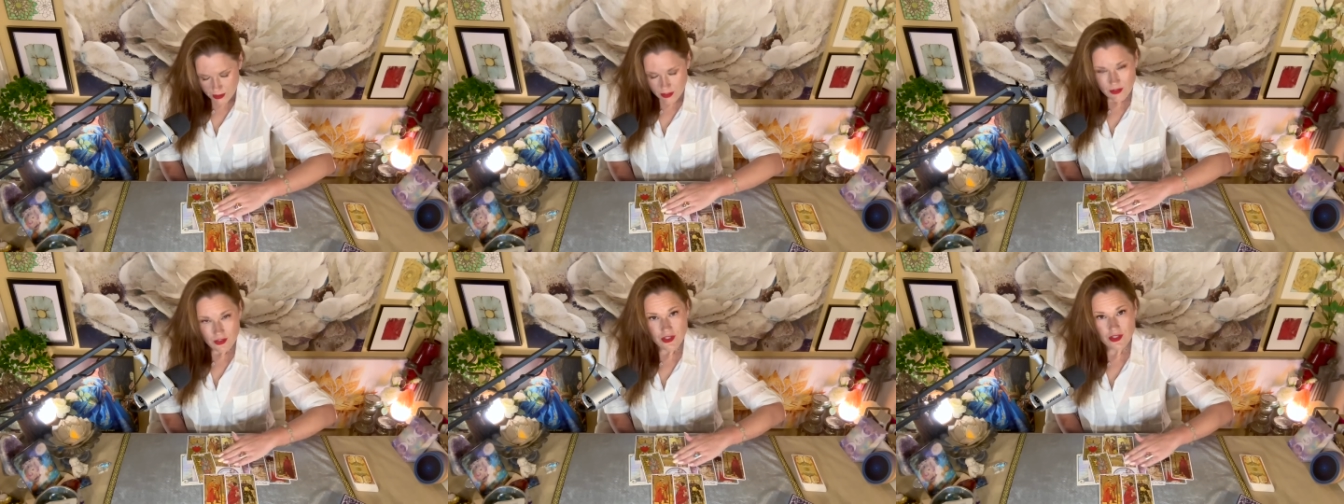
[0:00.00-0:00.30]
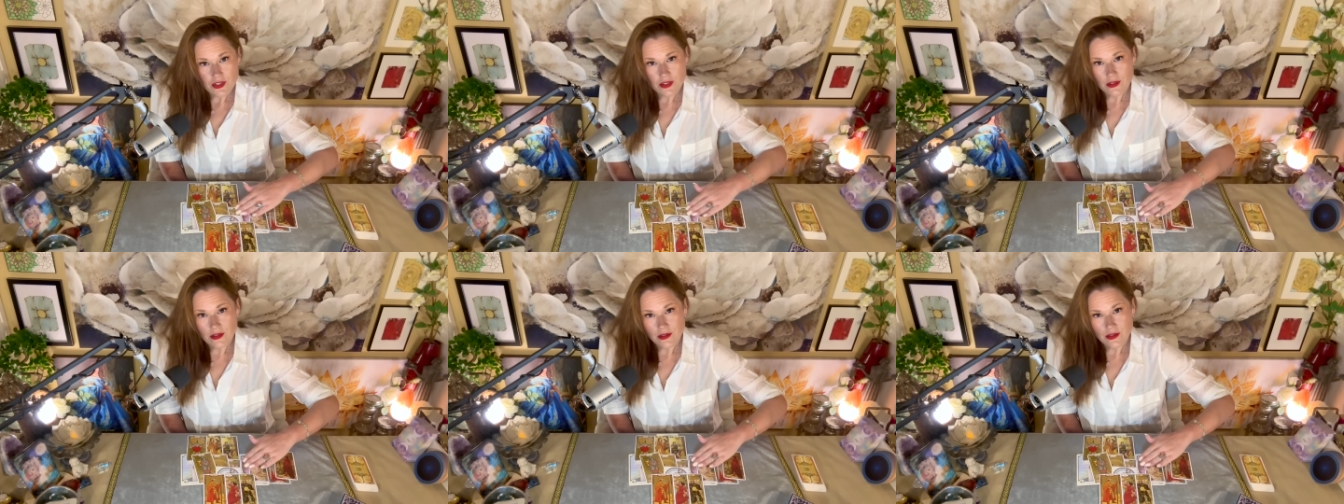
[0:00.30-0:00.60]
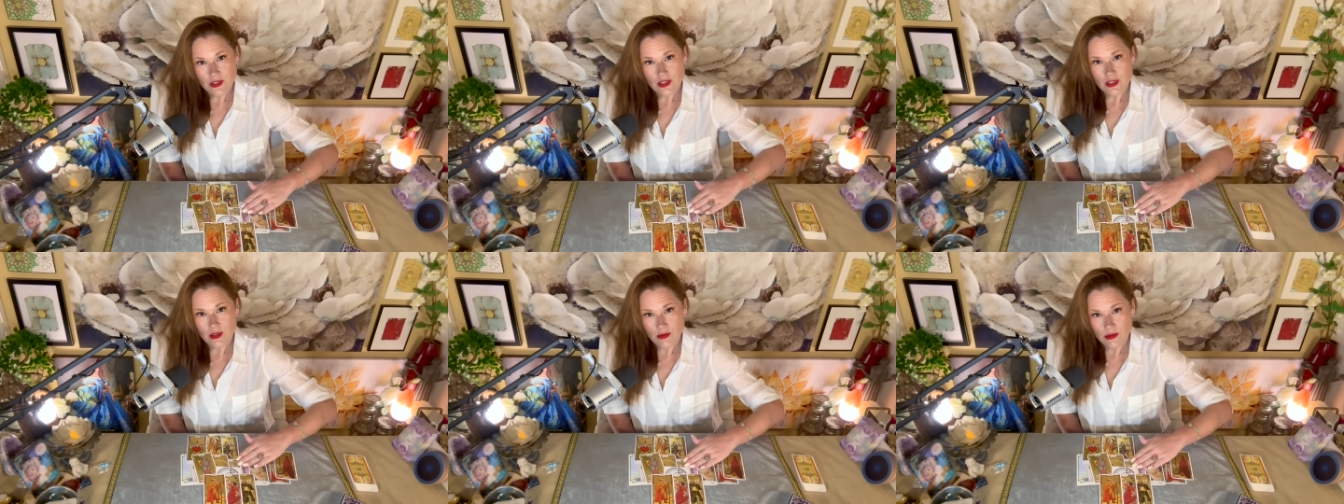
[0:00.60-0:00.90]
Just so long
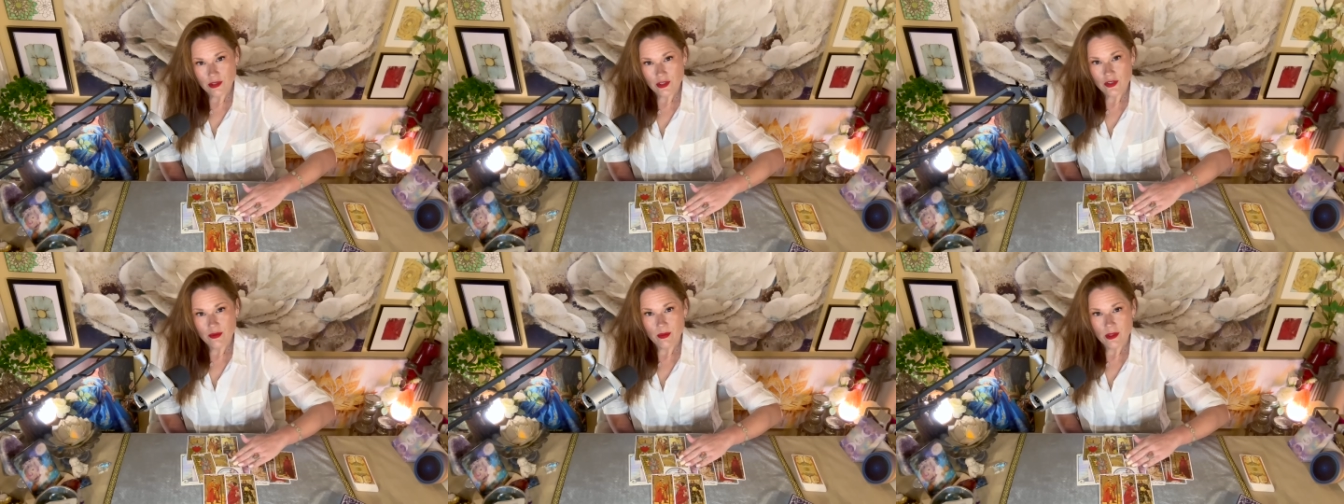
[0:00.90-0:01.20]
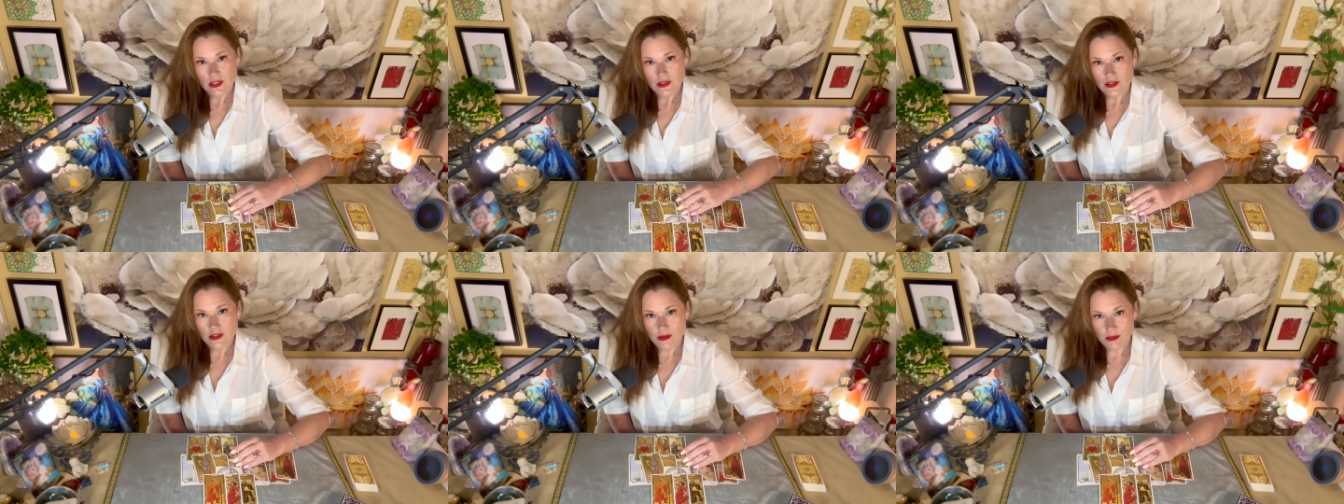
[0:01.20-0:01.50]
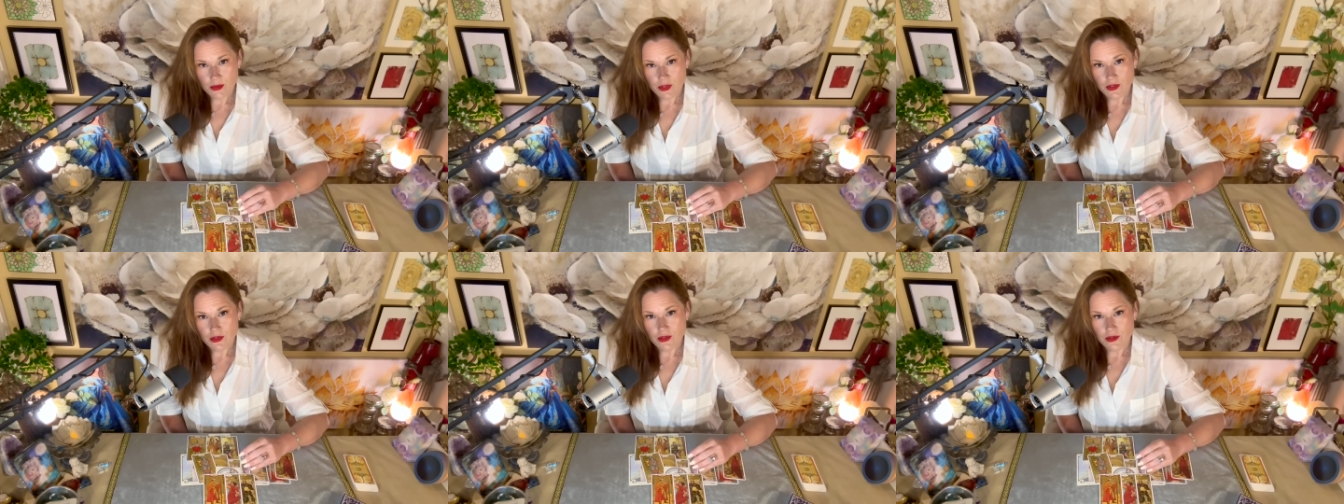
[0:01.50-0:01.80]
as no one else makes their
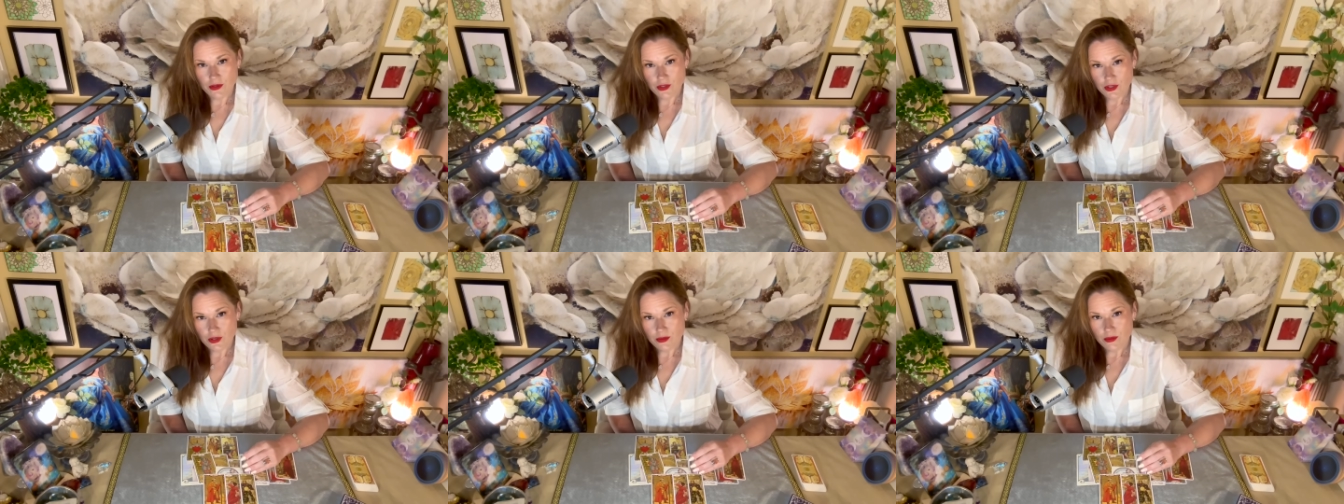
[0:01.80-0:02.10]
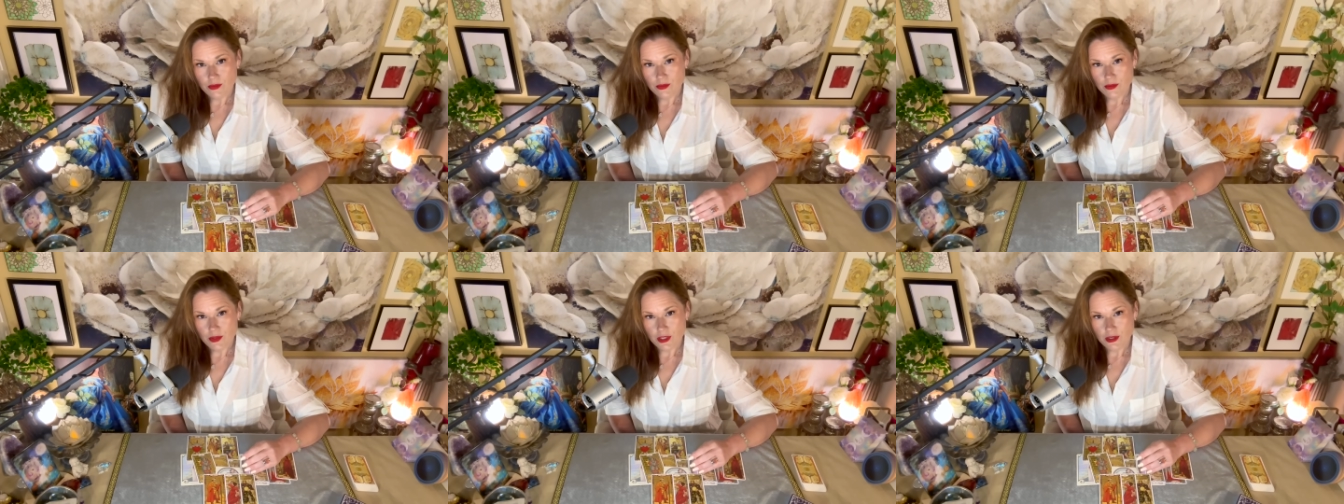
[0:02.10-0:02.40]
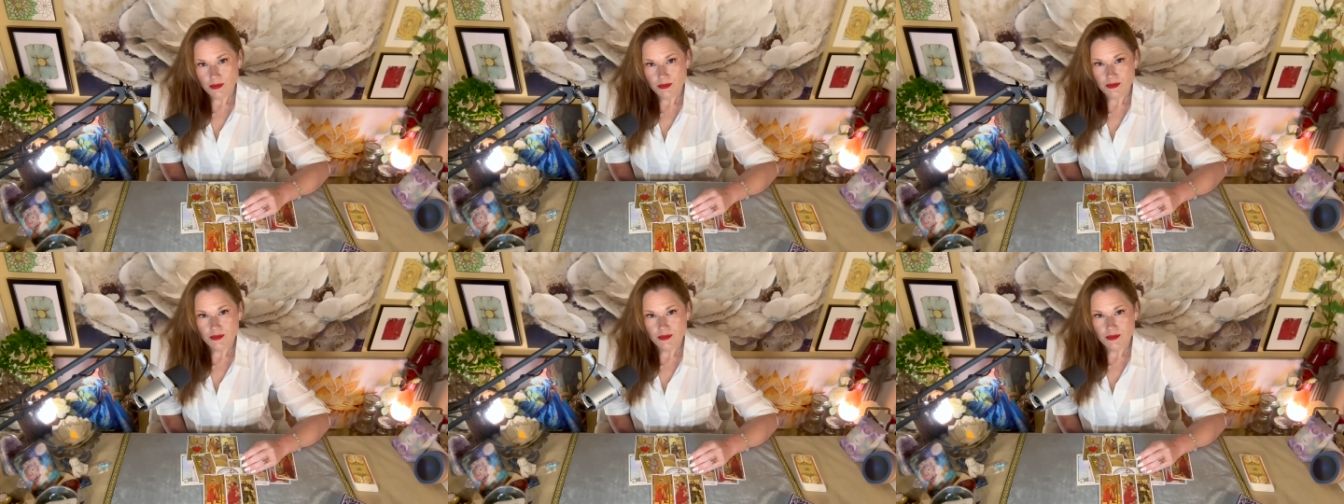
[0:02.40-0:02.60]
mark on you, right?